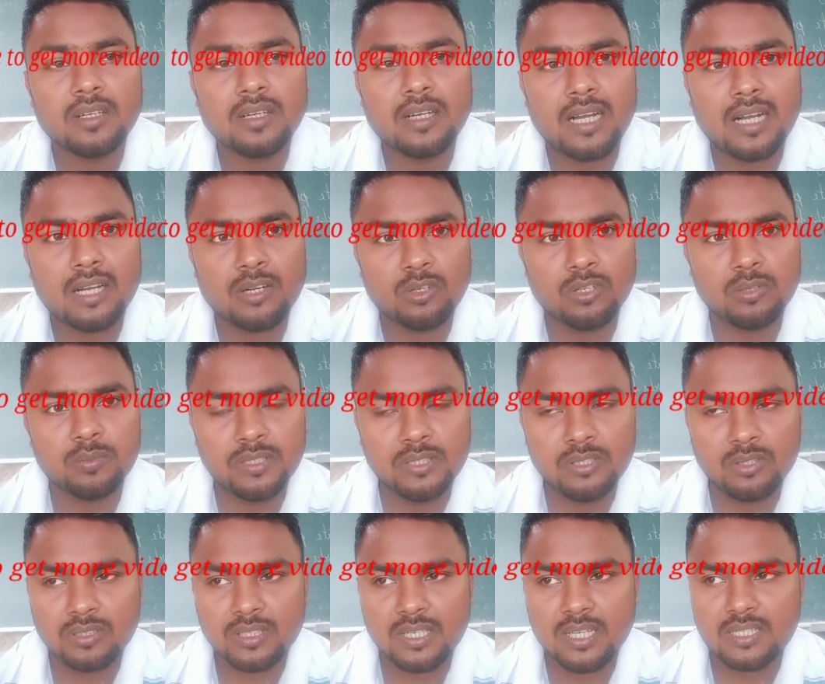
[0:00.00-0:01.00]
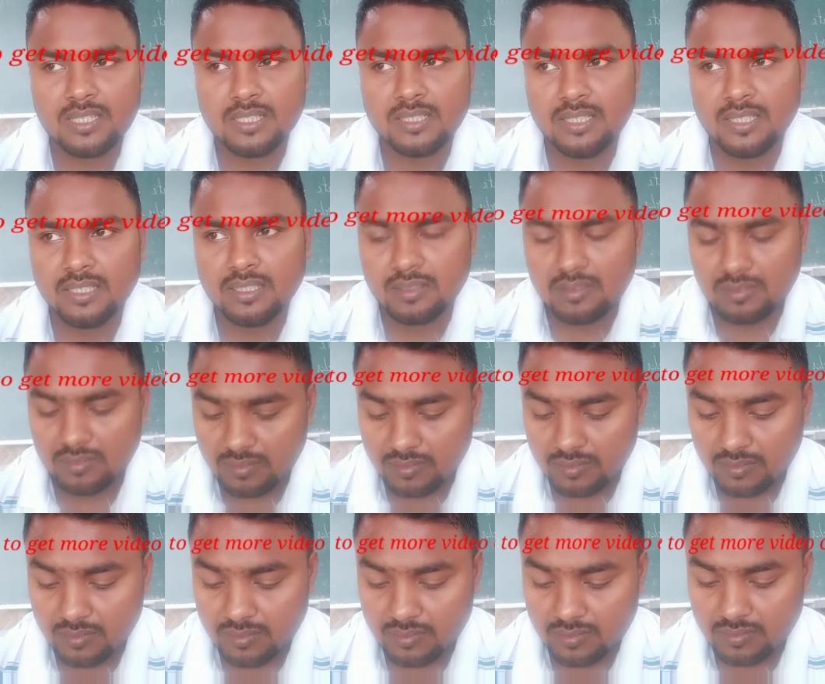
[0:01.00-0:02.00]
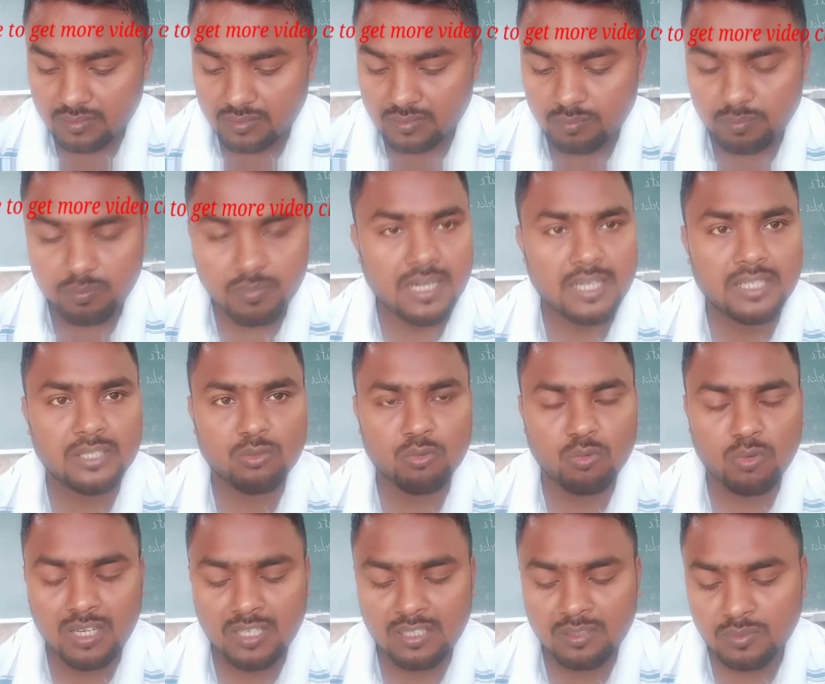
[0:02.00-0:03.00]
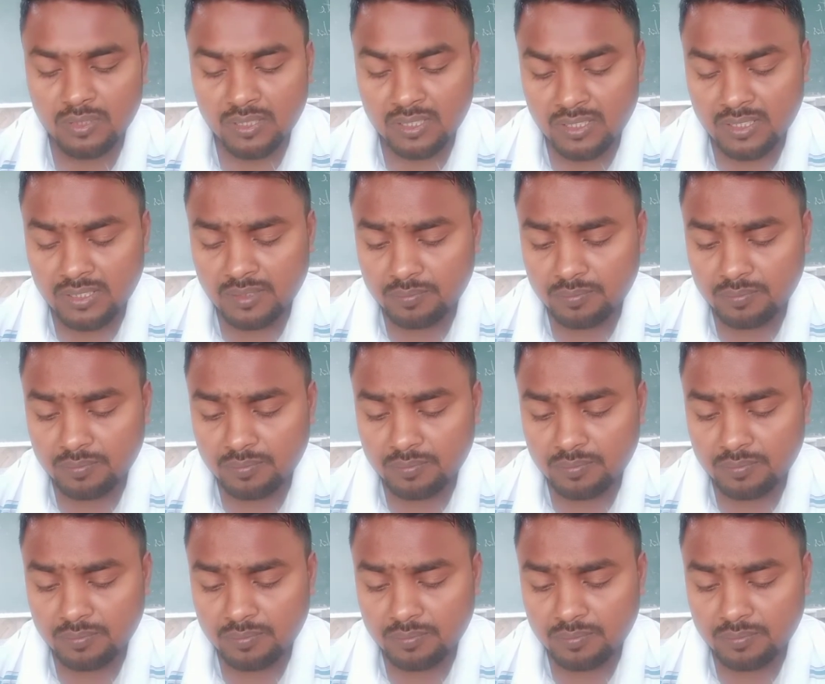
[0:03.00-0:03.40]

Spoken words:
Our video class at that part 1 will be